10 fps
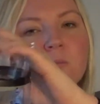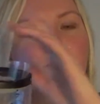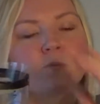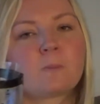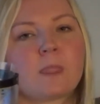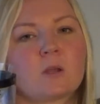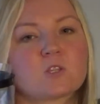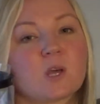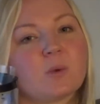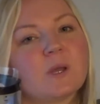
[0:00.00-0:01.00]

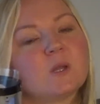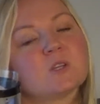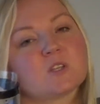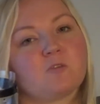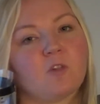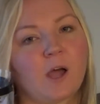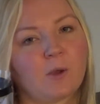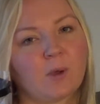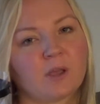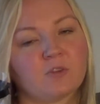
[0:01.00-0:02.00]
so that way it doesn't fly
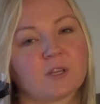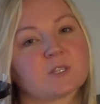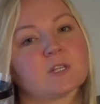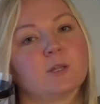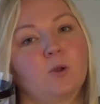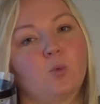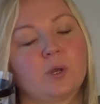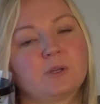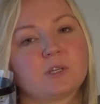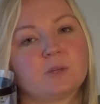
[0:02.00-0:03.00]
away if it gets a little
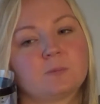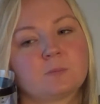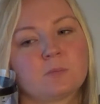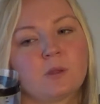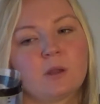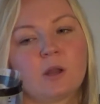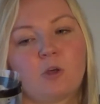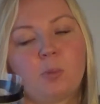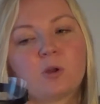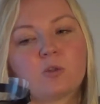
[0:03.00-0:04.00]
windy.
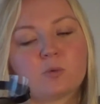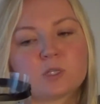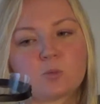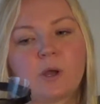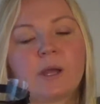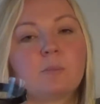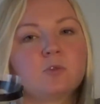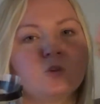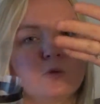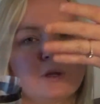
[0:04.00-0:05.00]
Now part of the reason why I'm
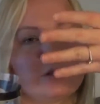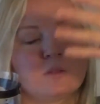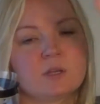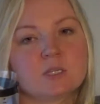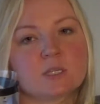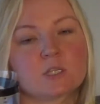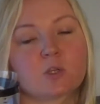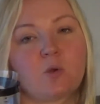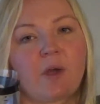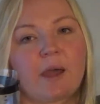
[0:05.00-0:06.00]
doing this is
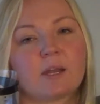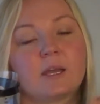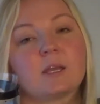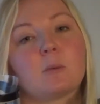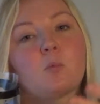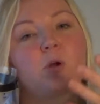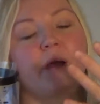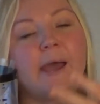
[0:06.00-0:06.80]
so that I can get more